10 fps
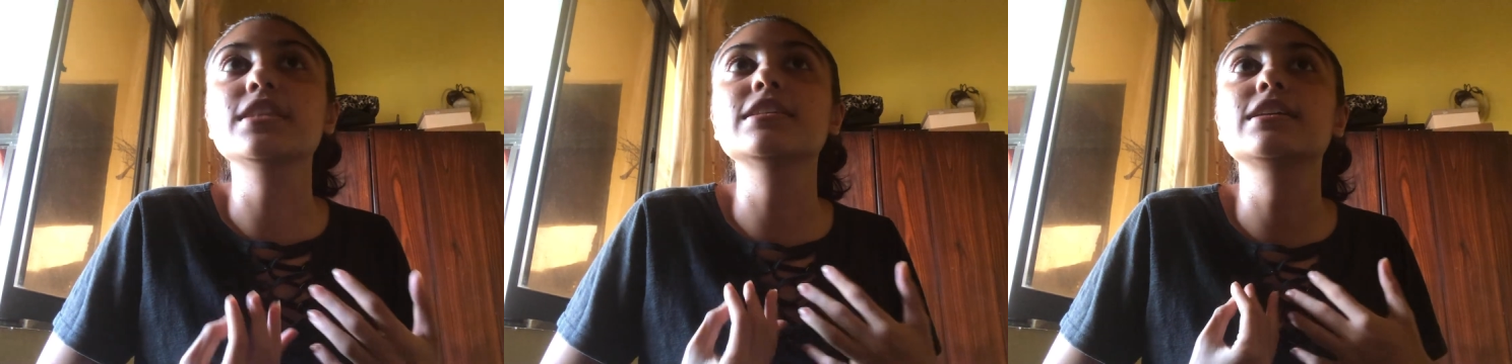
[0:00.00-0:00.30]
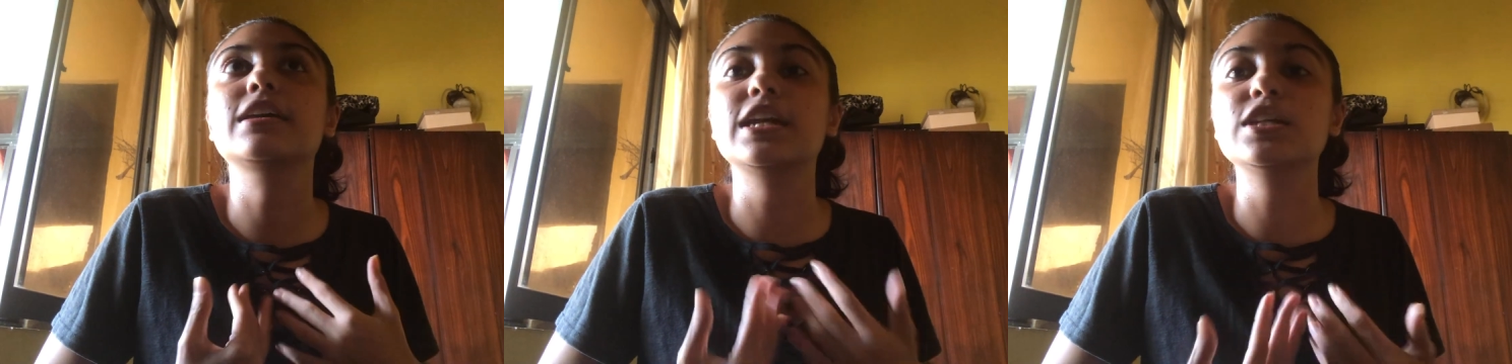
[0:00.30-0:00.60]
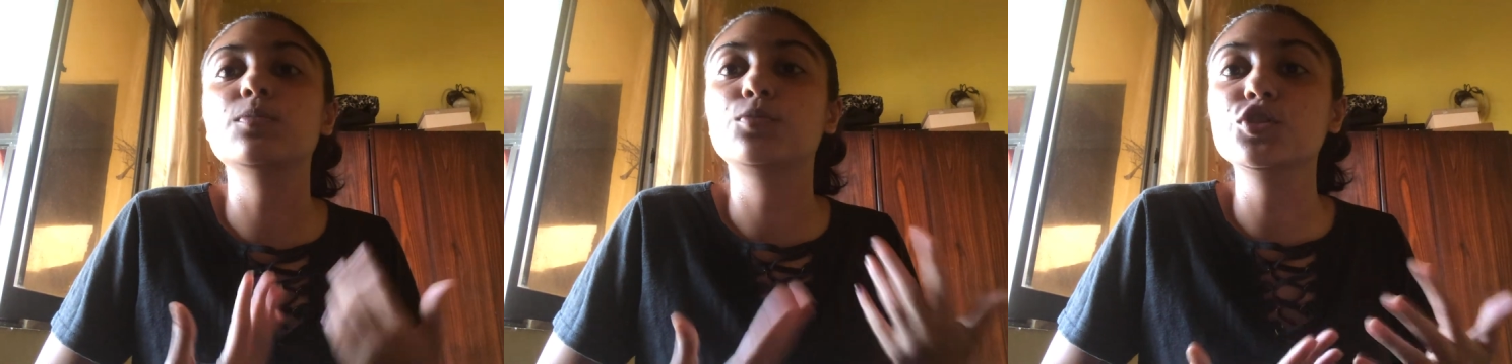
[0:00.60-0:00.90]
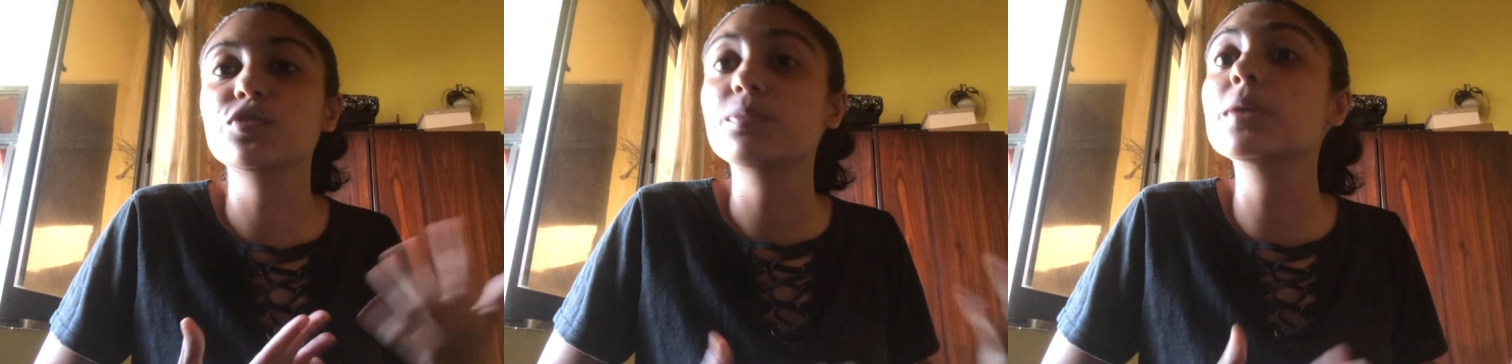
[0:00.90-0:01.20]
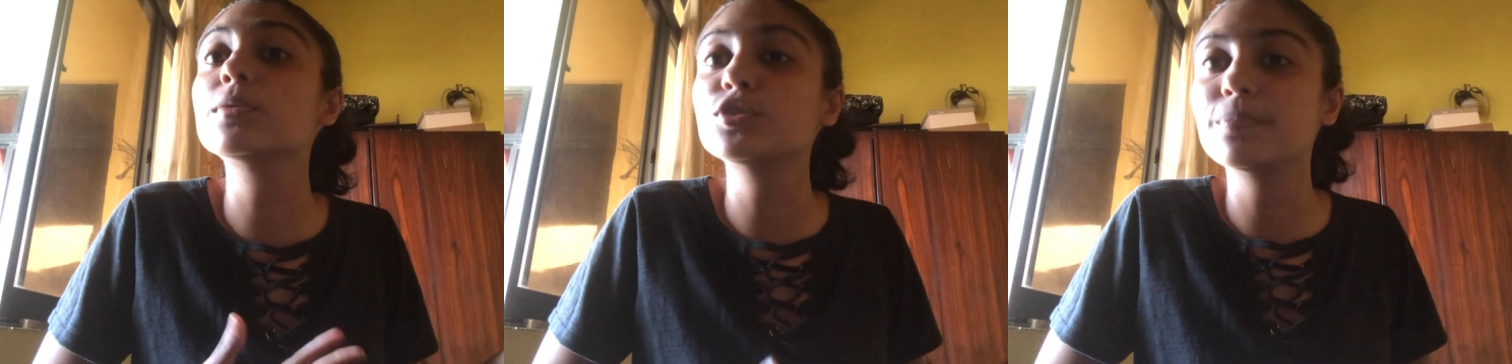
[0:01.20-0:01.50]
there's a greater push for
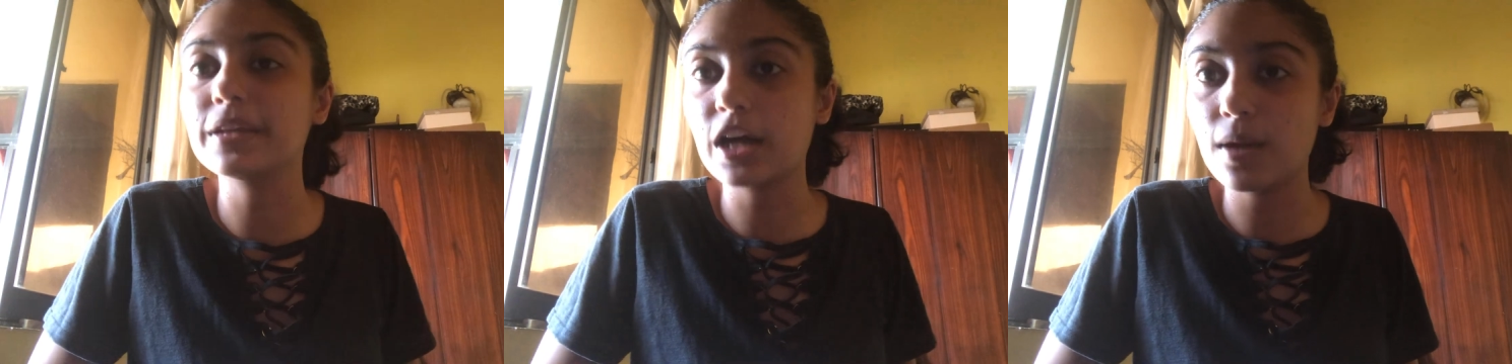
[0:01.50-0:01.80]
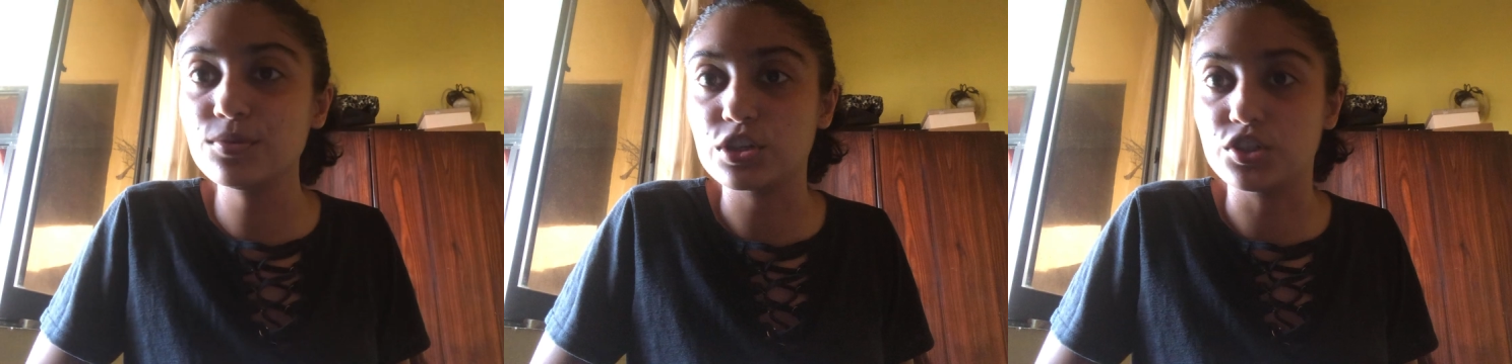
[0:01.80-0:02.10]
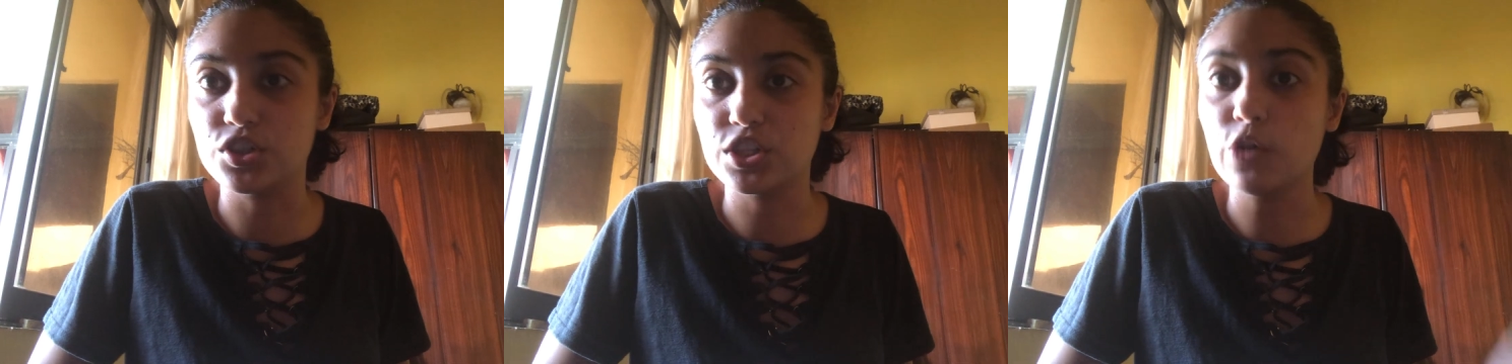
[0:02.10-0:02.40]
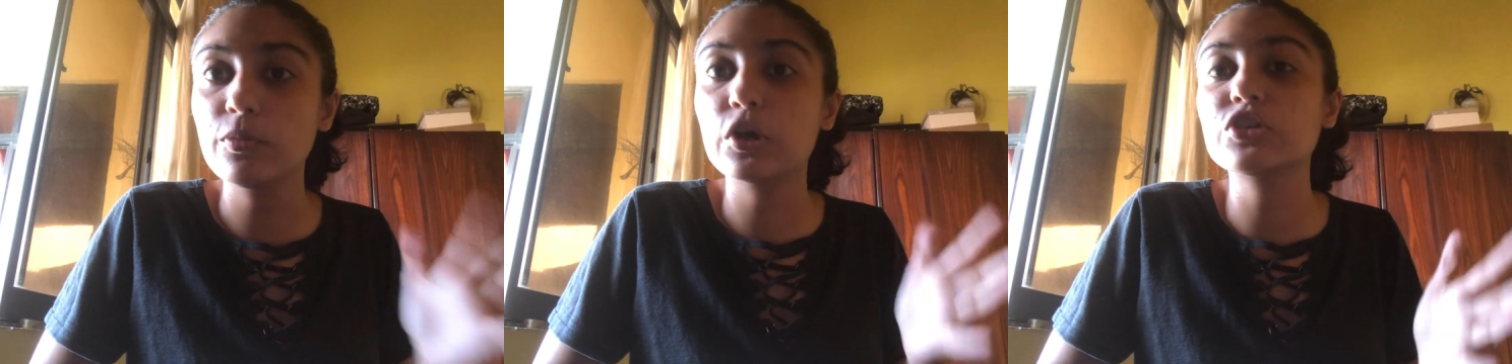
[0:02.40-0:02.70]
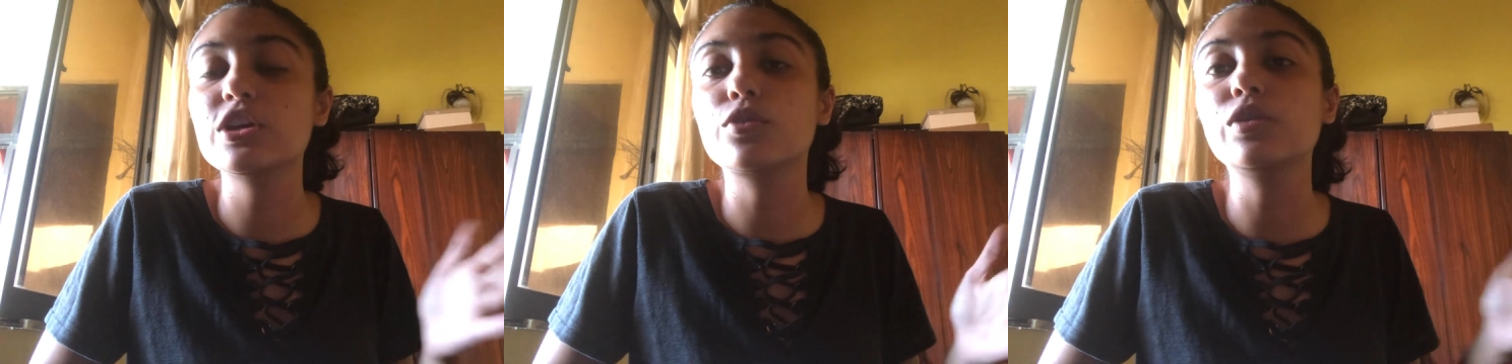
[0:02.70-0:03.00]
people to become judges now because
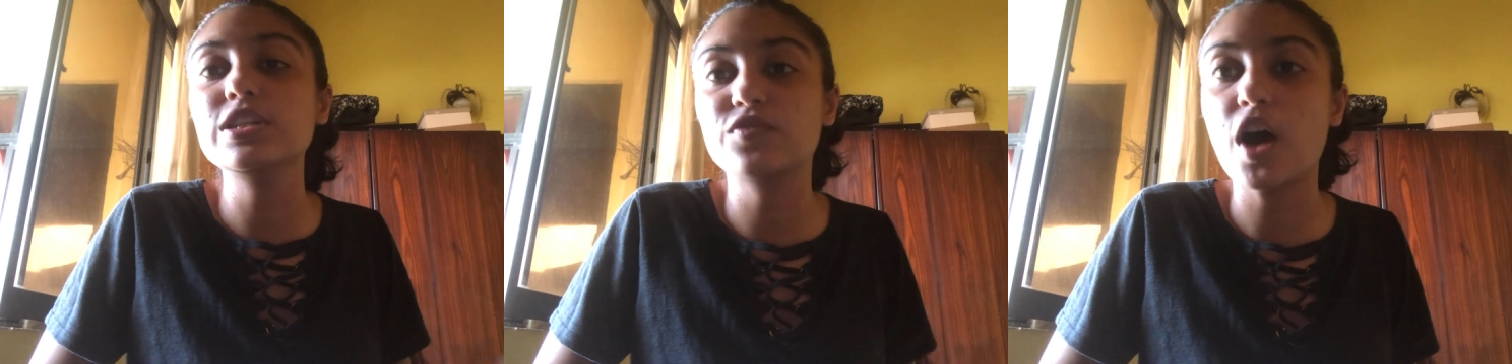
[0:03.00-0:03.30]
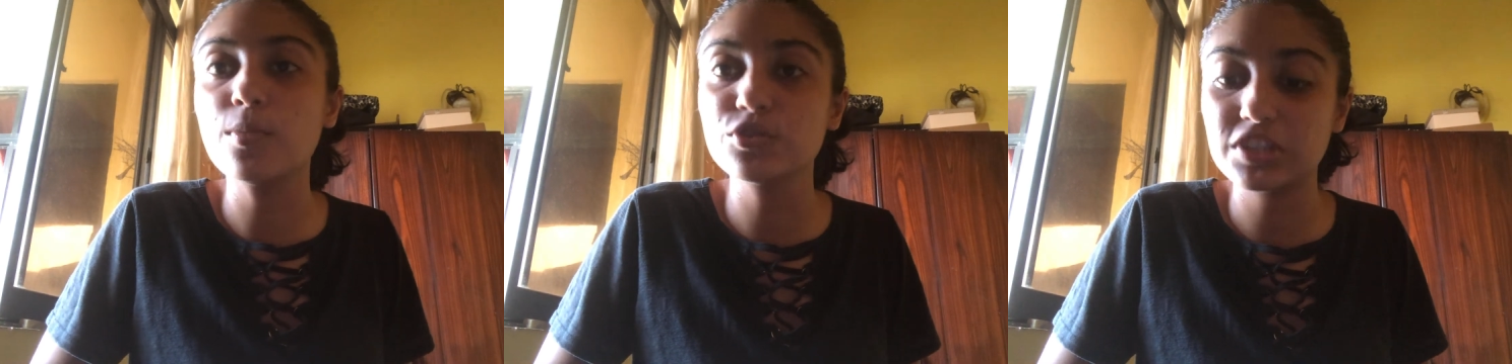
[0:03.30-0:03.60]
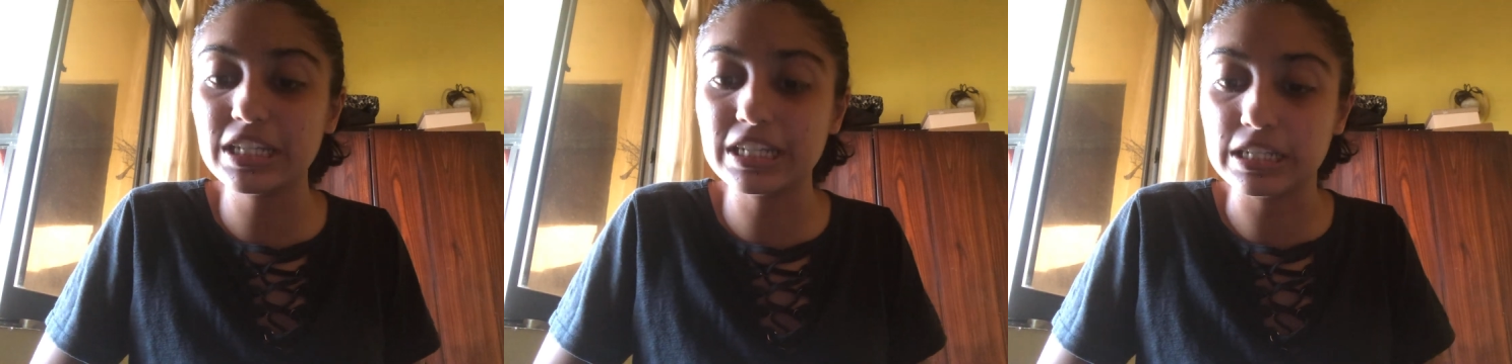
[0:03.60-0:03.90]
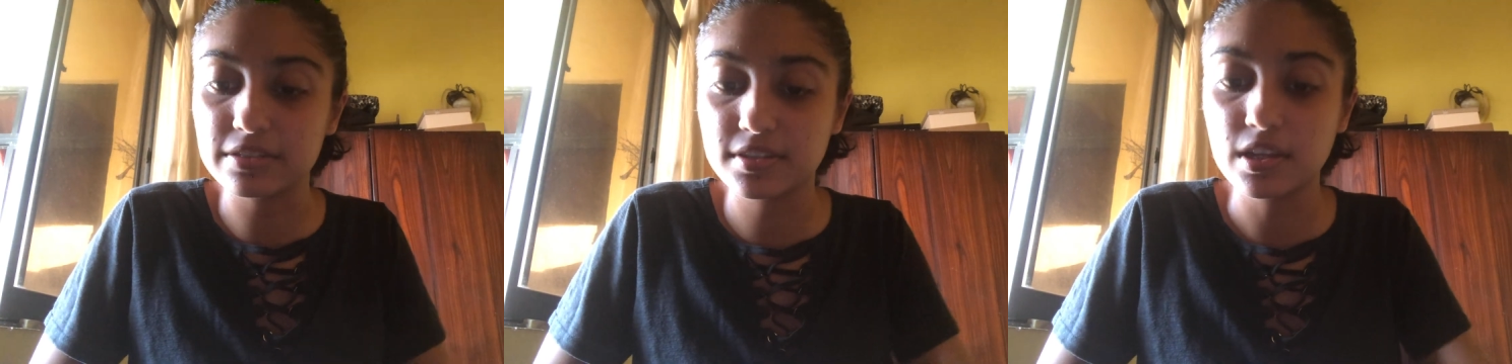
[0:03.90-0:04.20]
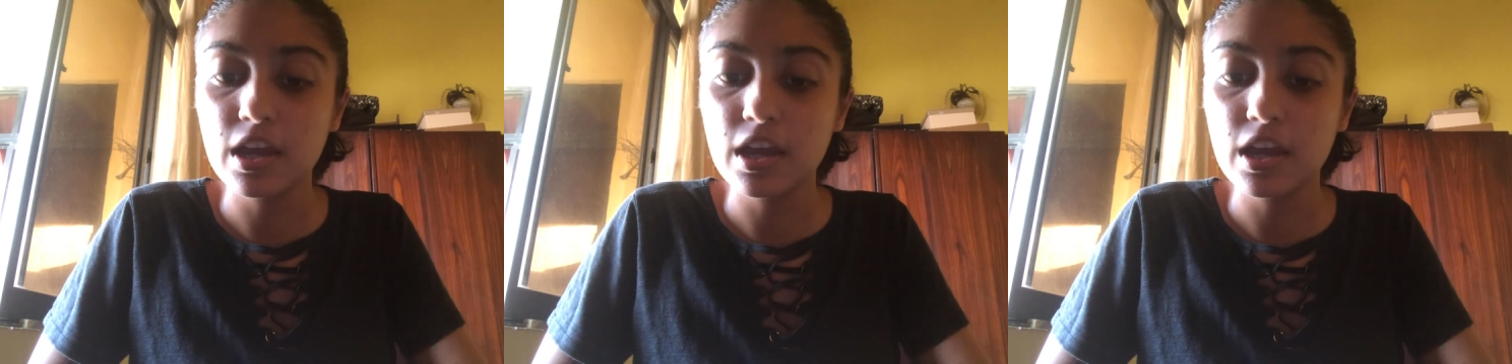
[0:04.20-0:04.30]
their role is far more serious,